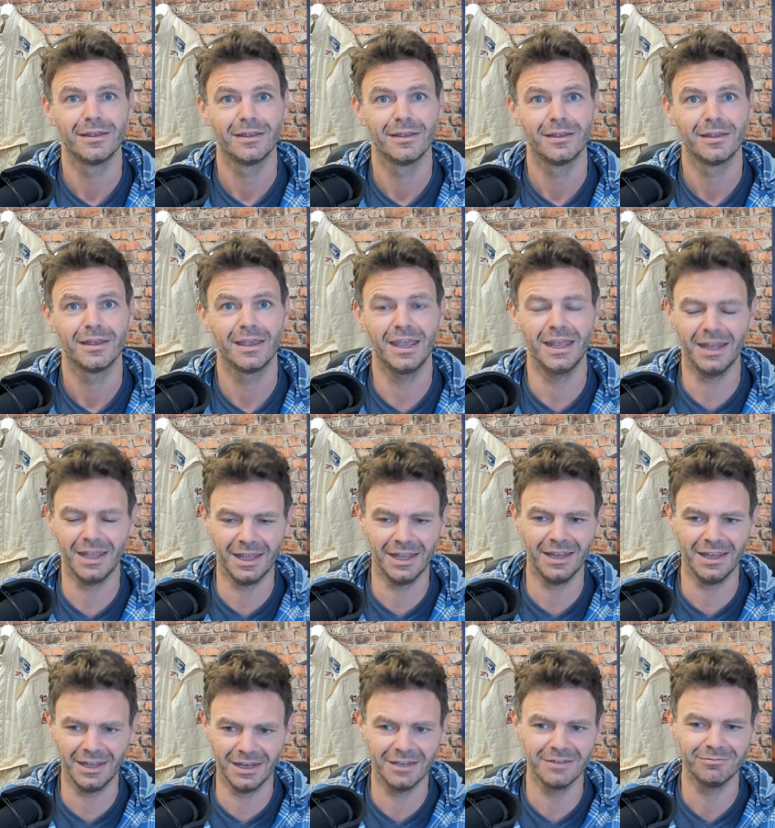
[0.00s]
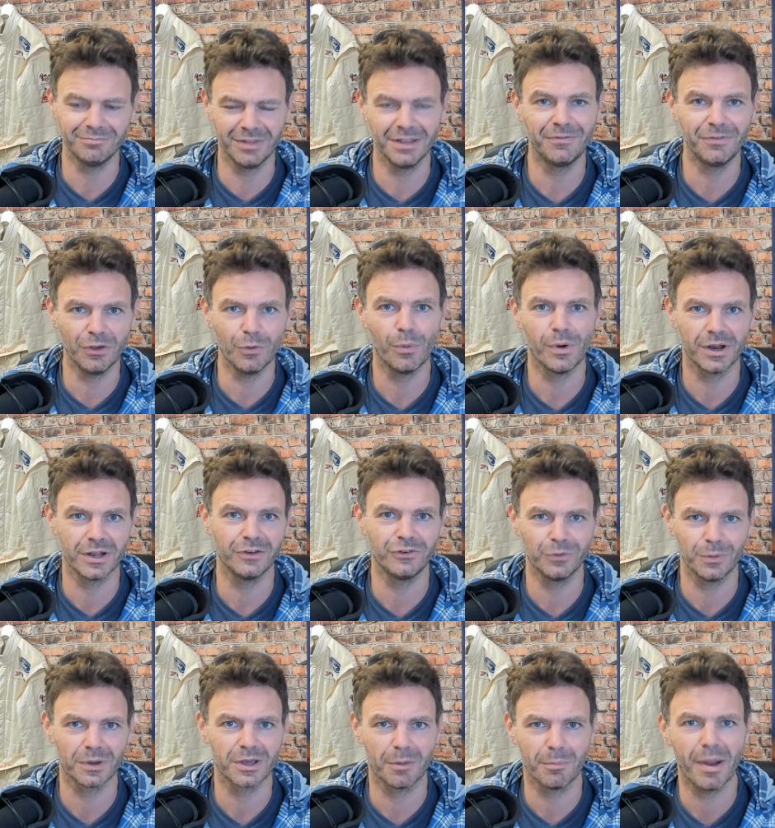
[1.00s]
In, in if you want to do
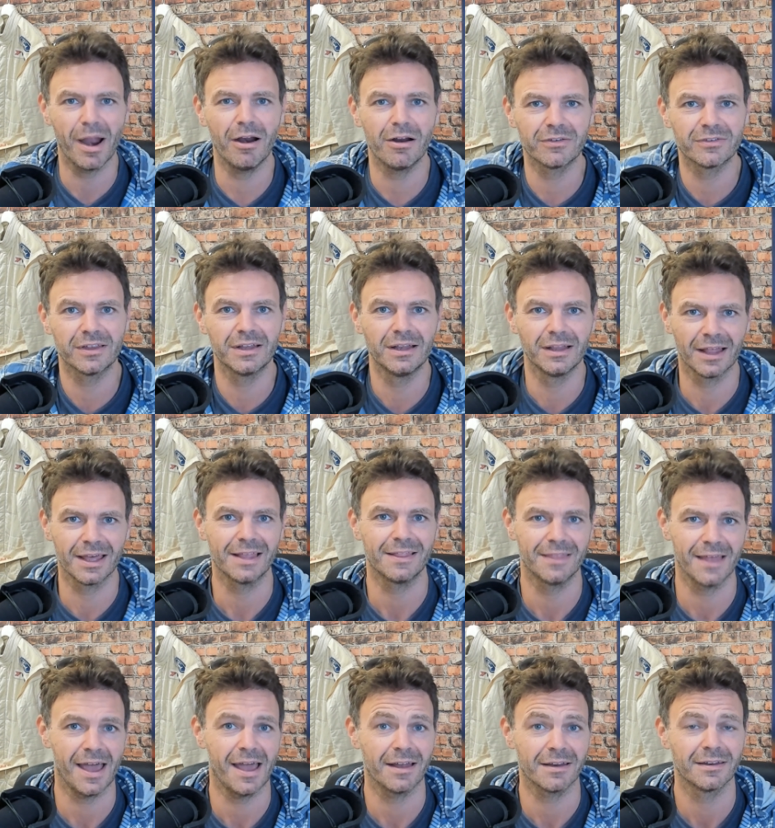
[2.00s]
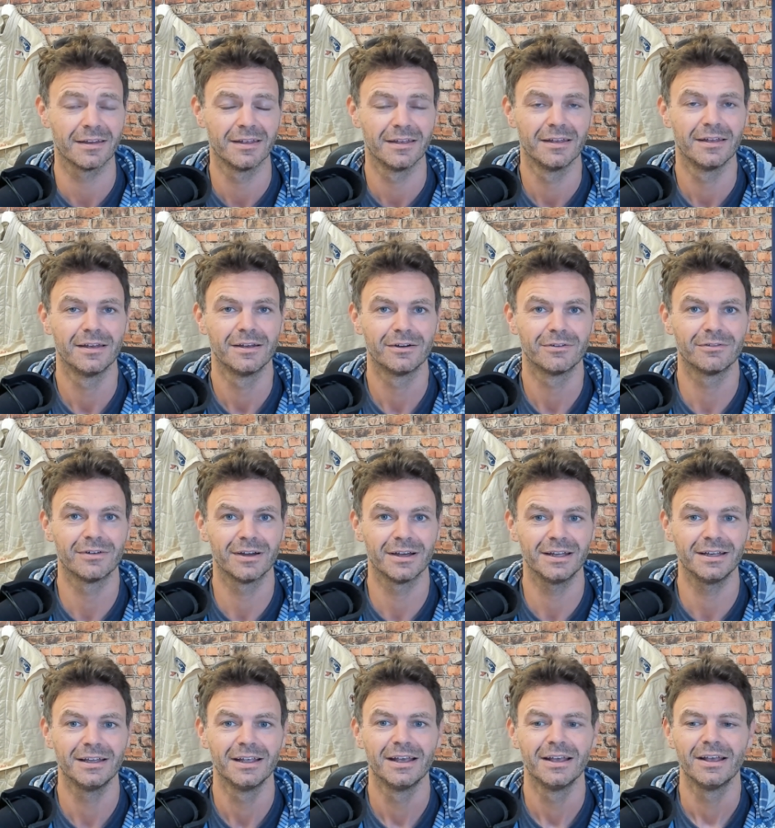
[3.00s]
a comparison like that, right?
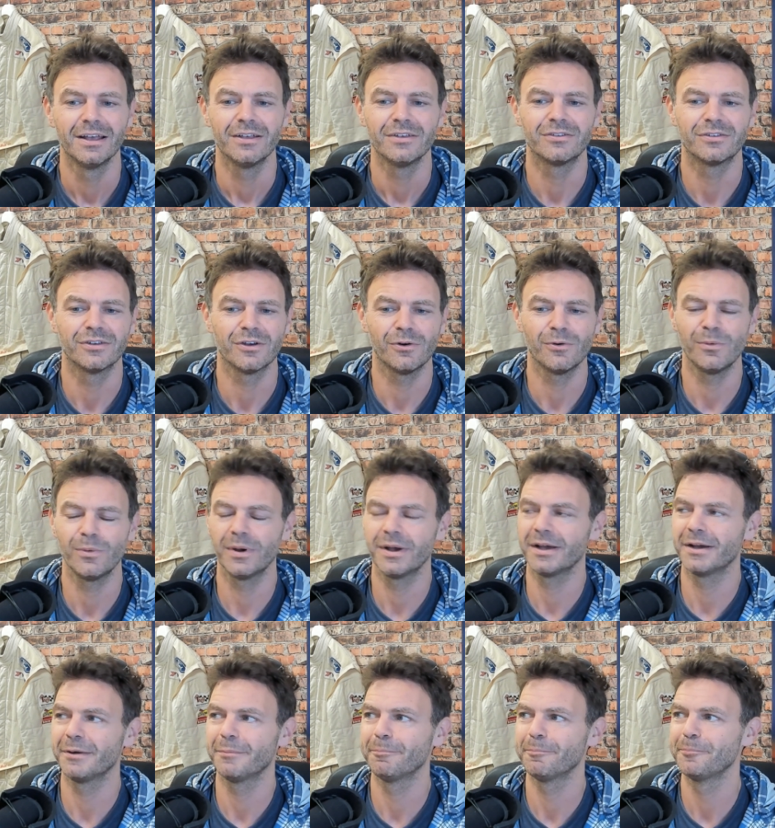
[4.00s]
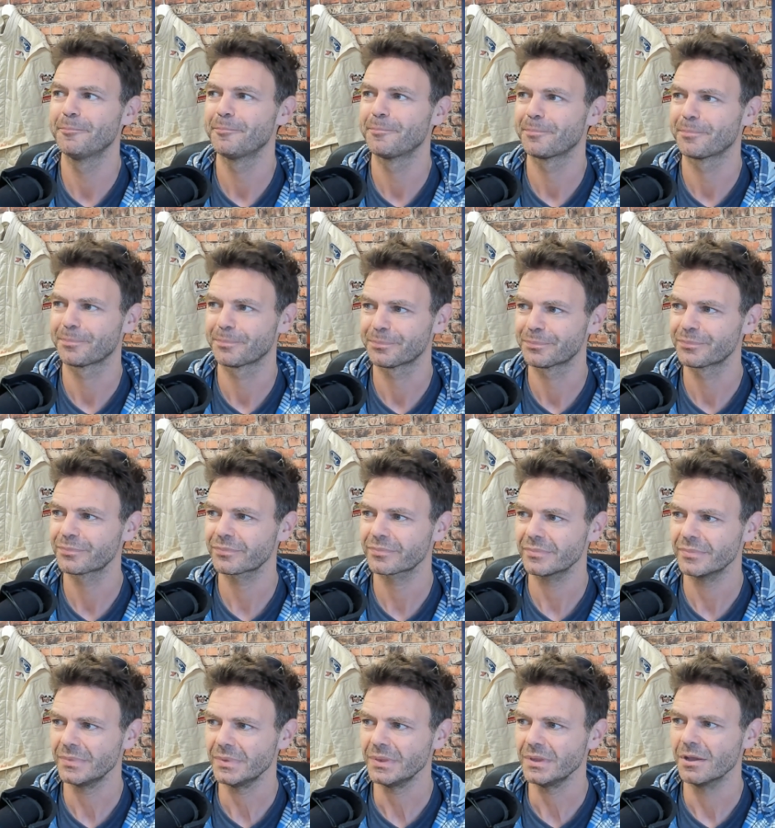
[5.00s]
So um,
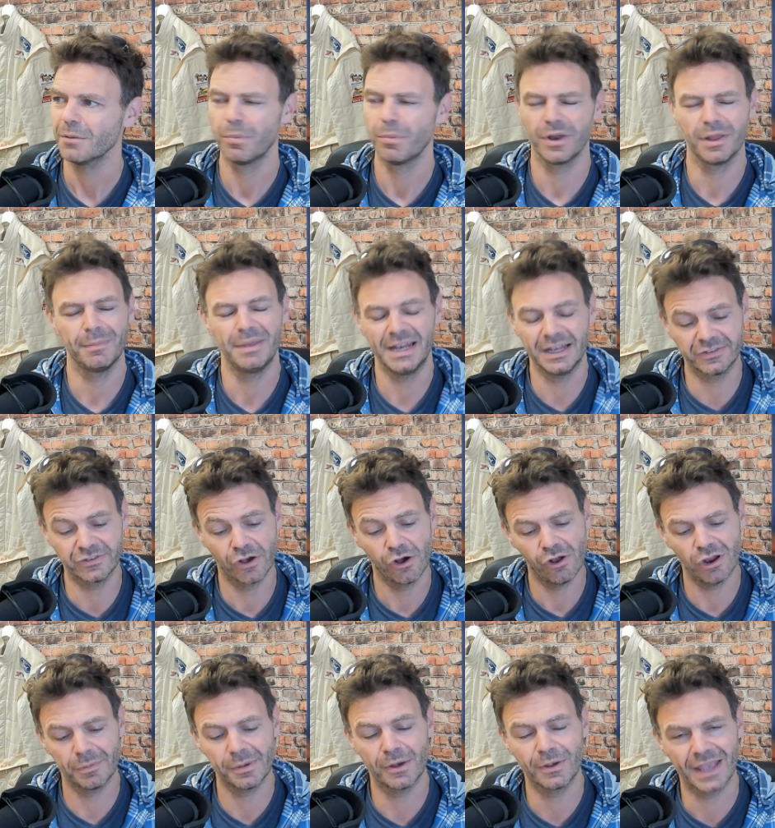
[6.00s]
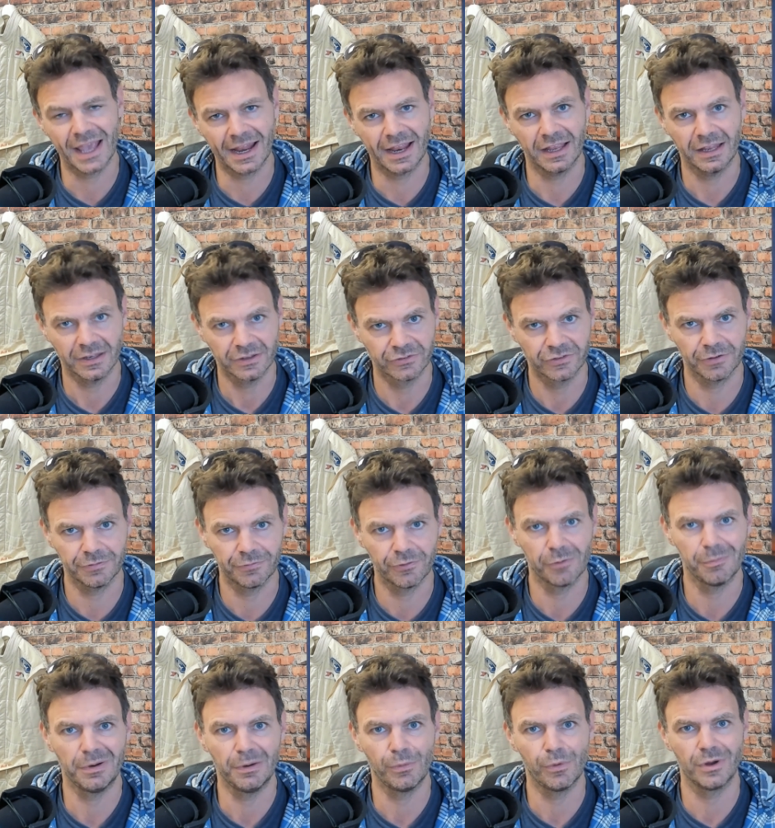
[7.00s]
but I mean, it's all about getting to
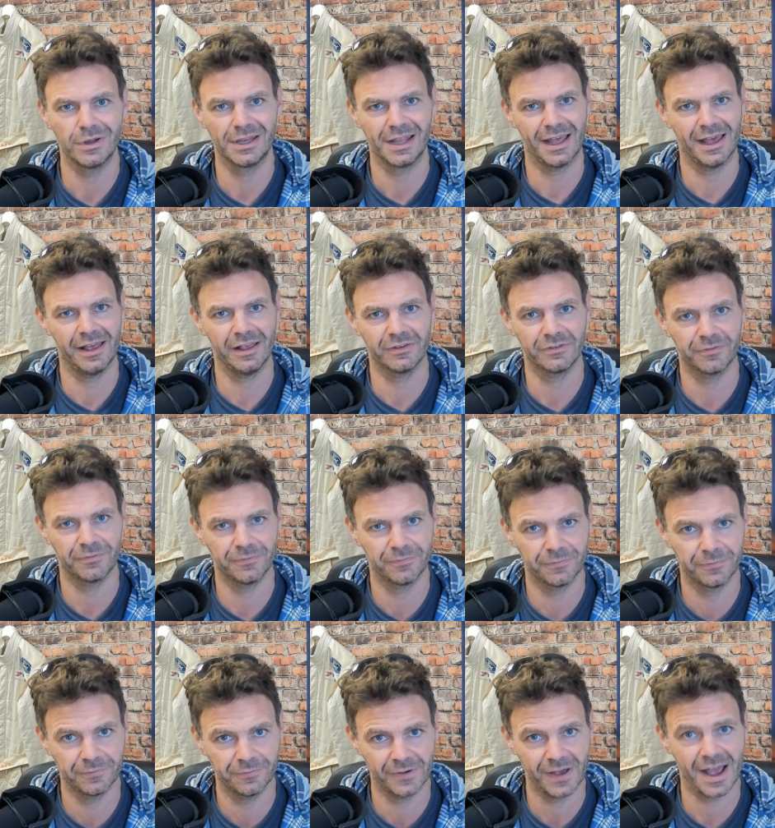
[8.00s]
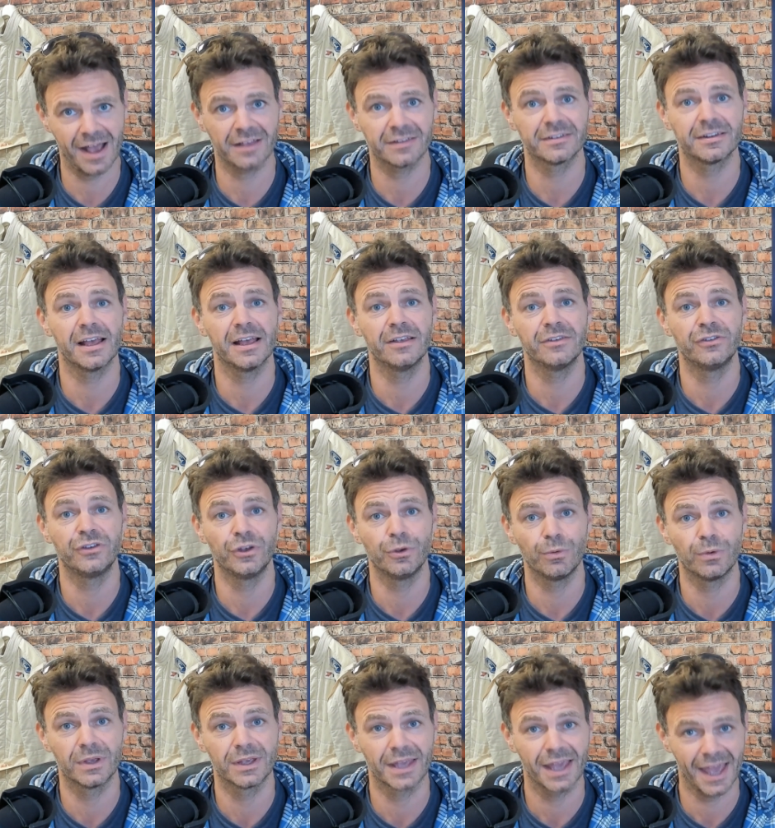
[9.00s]
Formula One as fast as you
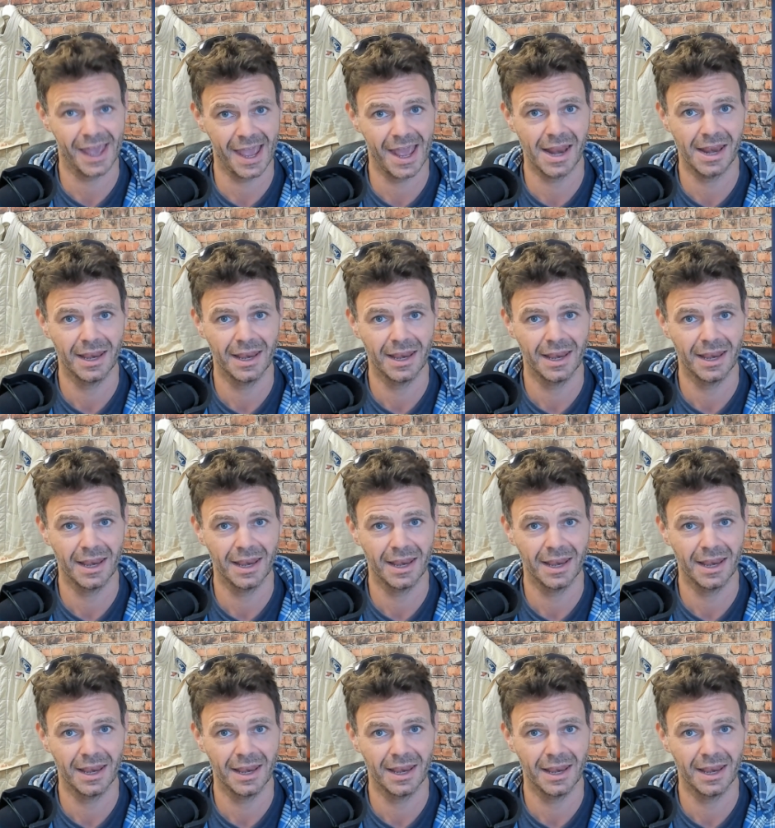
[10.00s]
can.